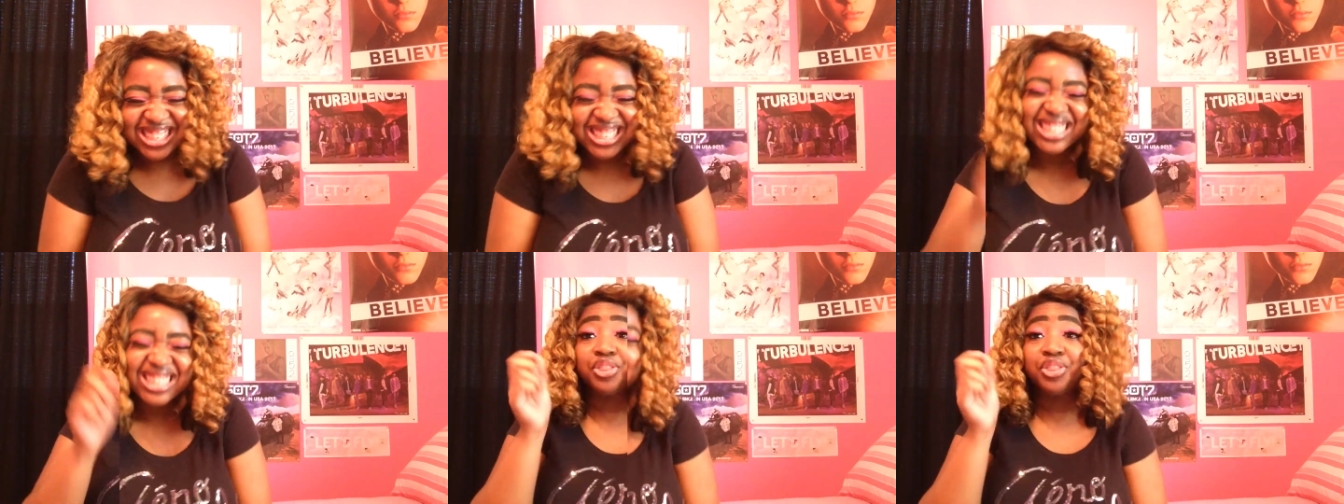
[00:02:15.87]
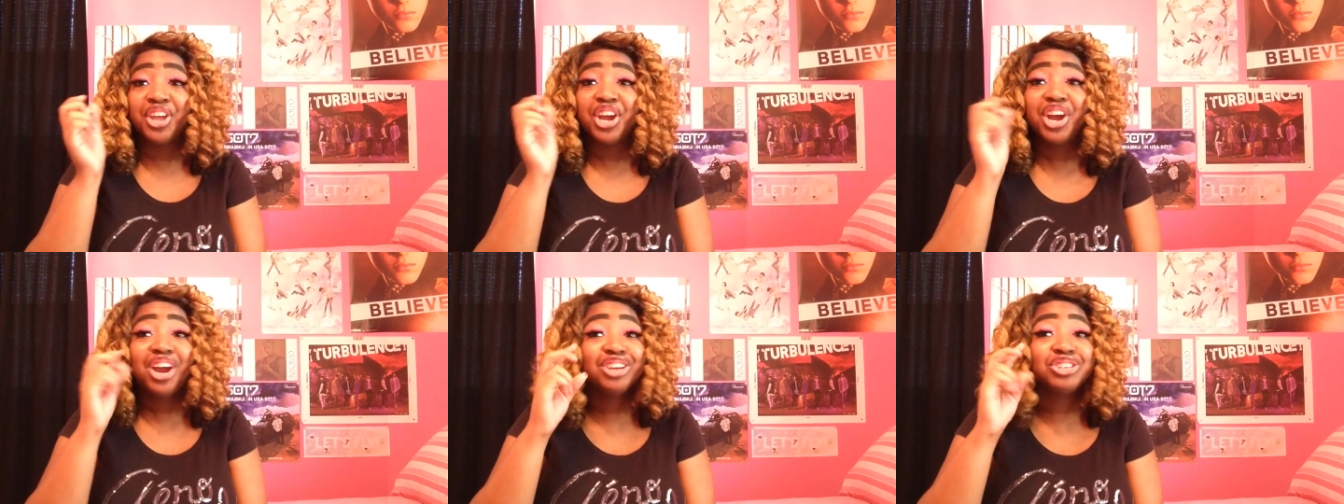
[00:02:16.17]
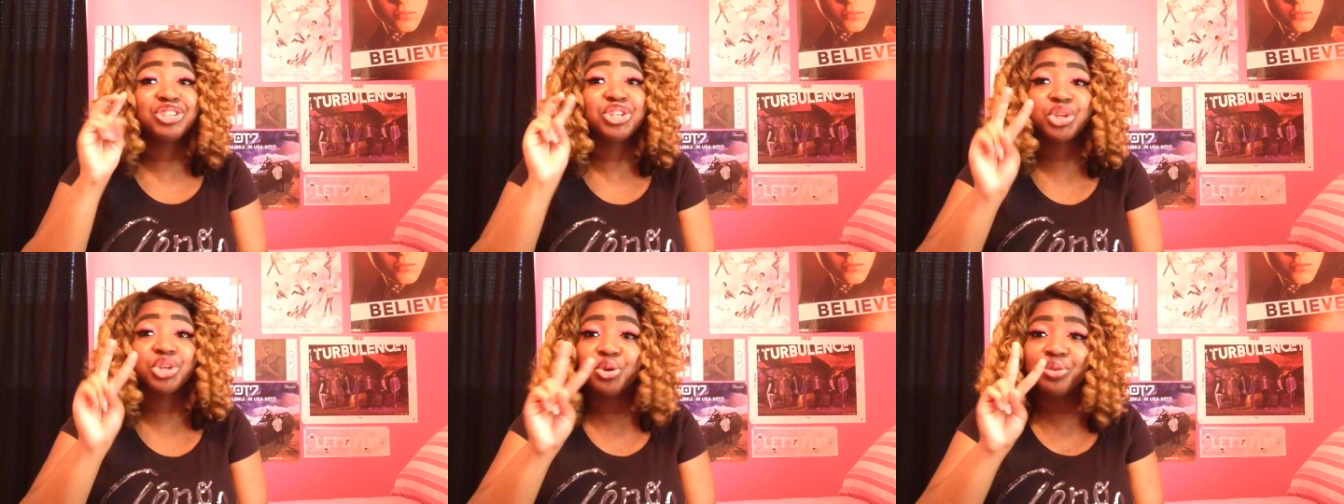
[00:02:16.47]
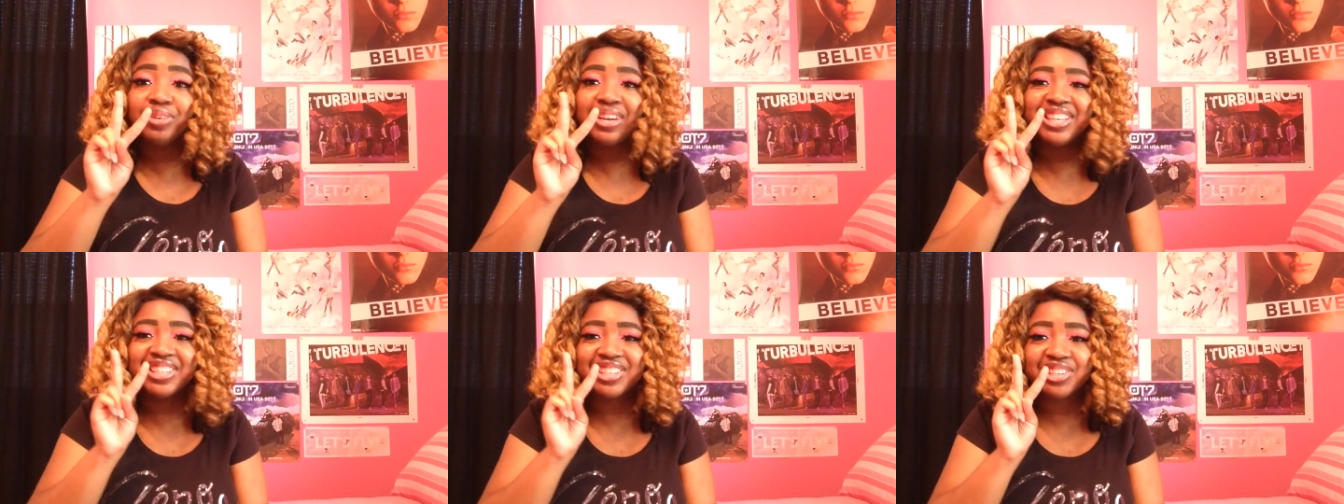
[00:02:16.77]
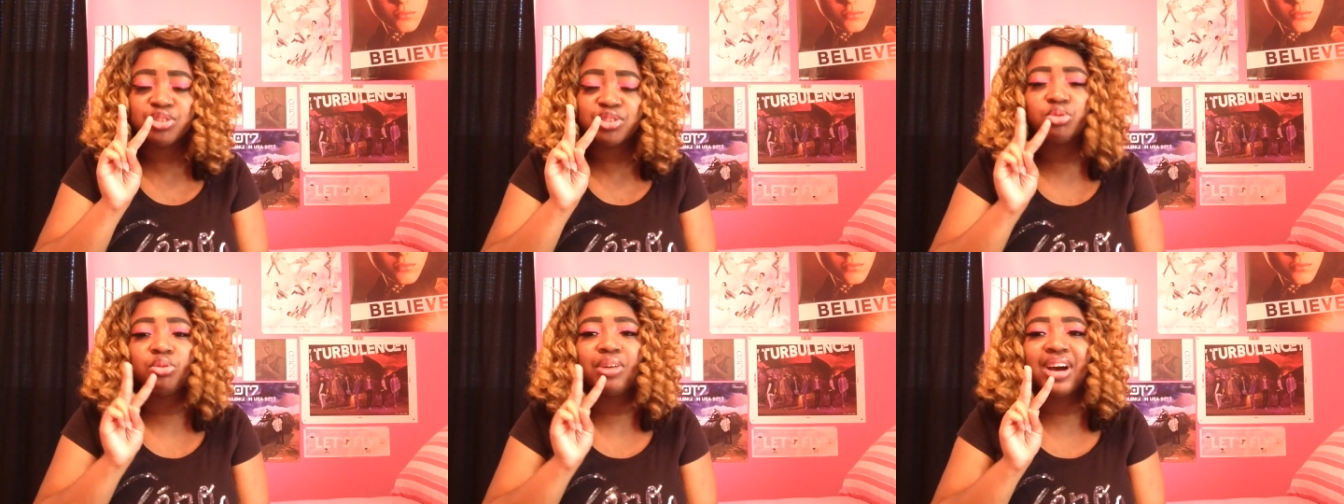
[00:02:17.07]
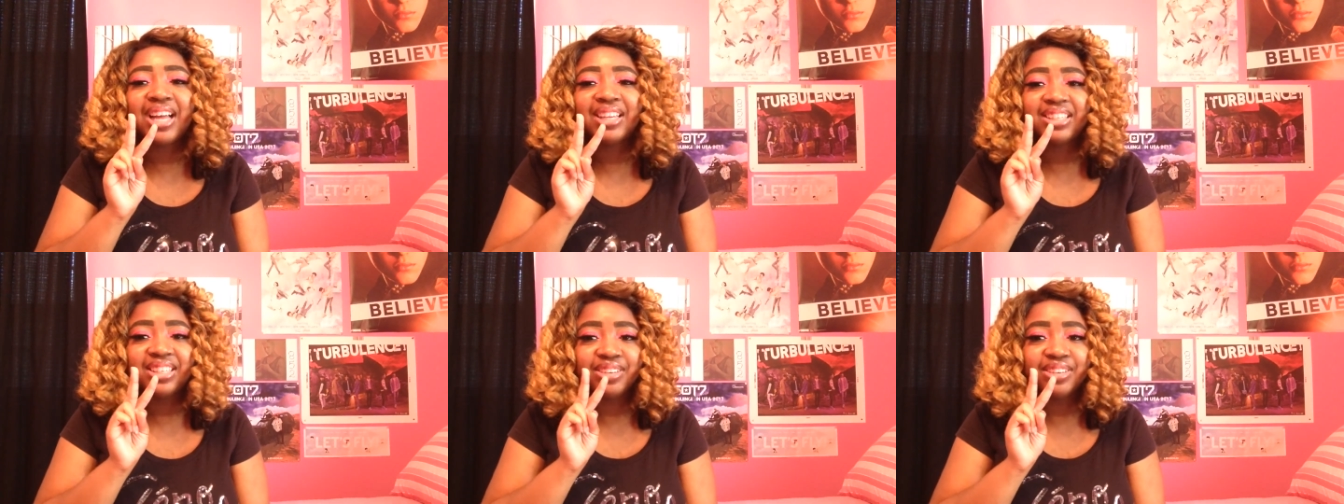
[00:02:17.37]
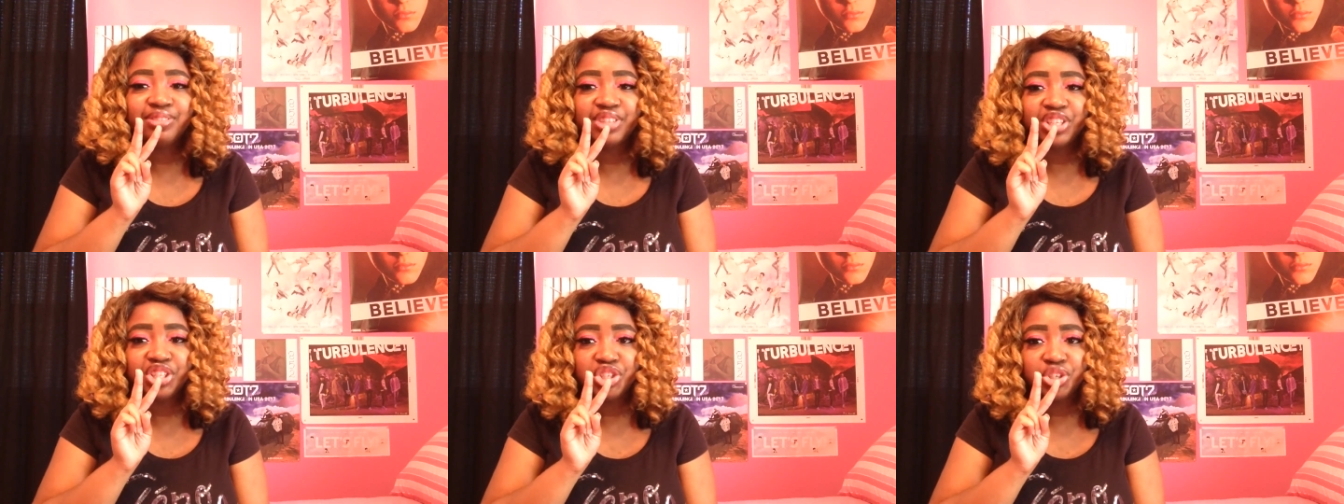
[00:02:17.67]
So there are two reasons why I
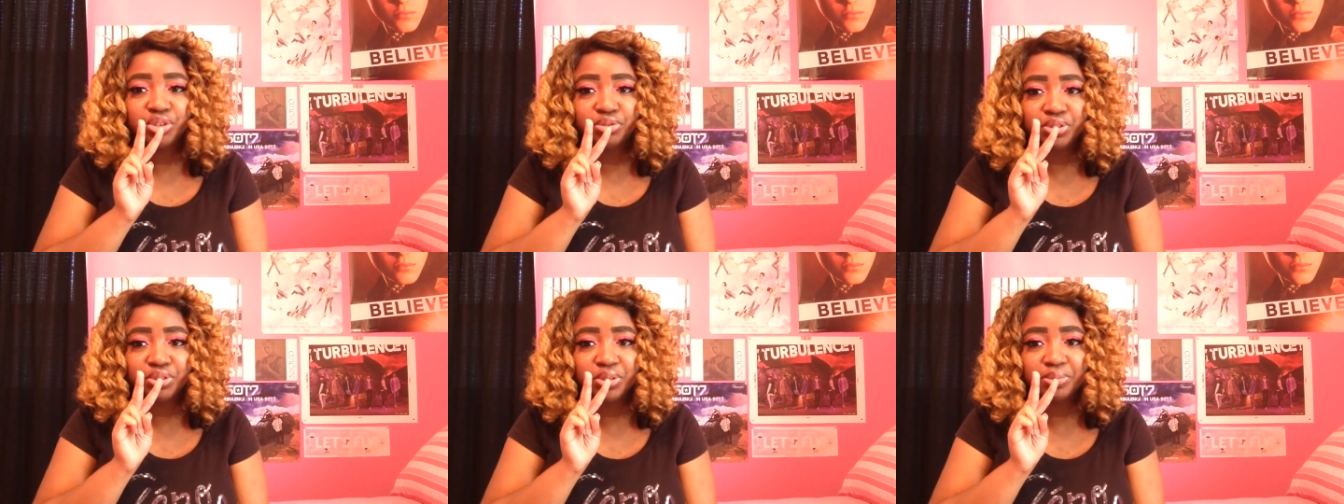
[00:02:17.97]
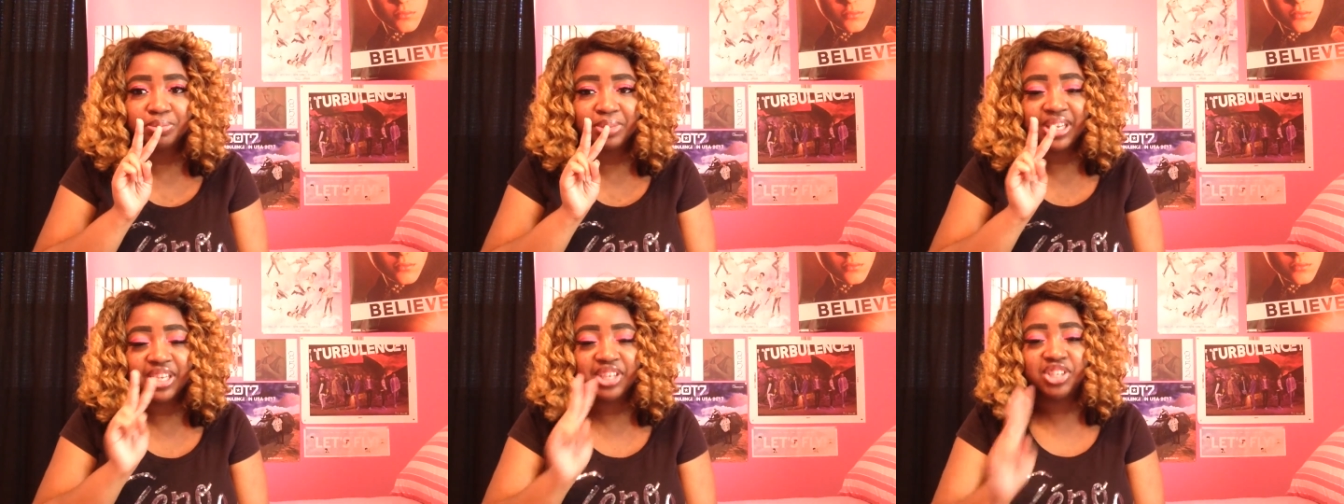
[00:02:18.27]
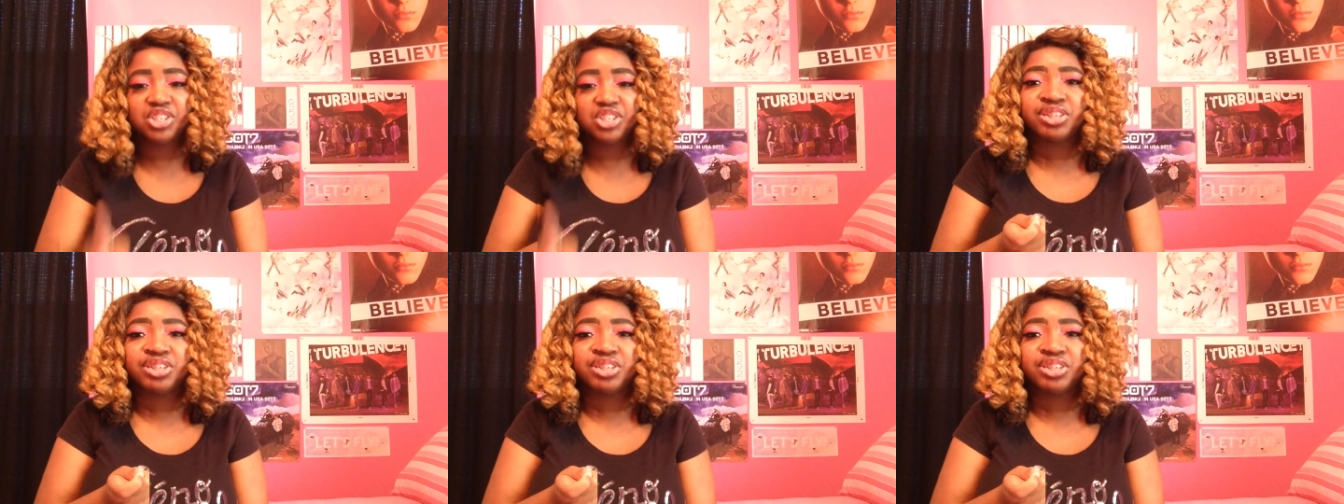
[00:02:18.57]
love this show so much.